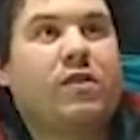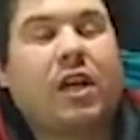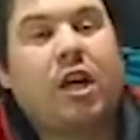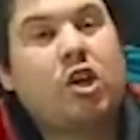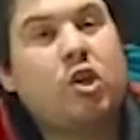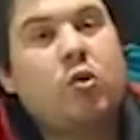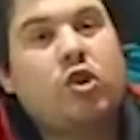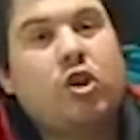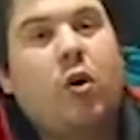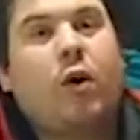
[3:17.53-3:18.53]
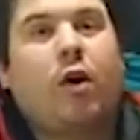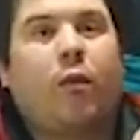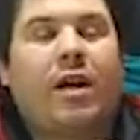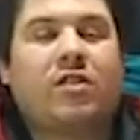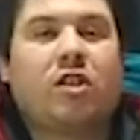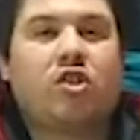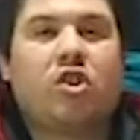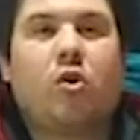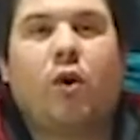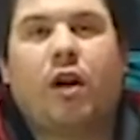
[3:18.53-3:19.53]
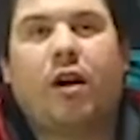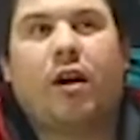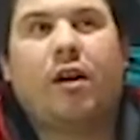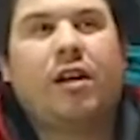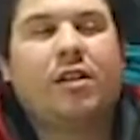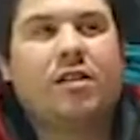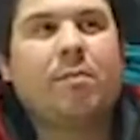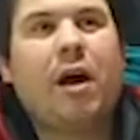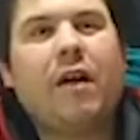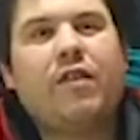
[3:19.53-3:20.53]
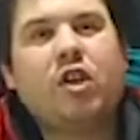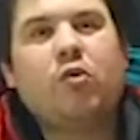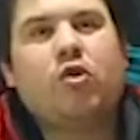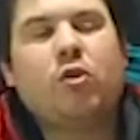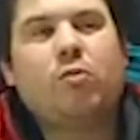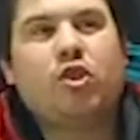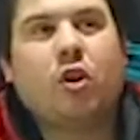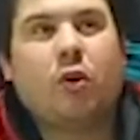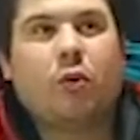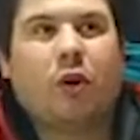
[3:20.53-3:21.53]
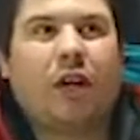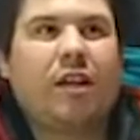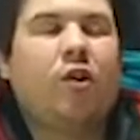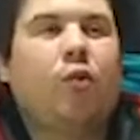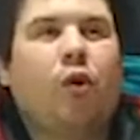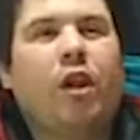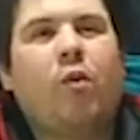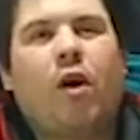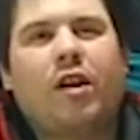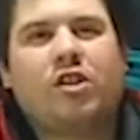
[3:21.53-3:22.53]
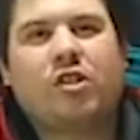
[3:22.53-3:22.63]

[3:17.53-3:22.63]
it was like a news show and a wrestling show and some kind of a YouTube show where I didn't really want to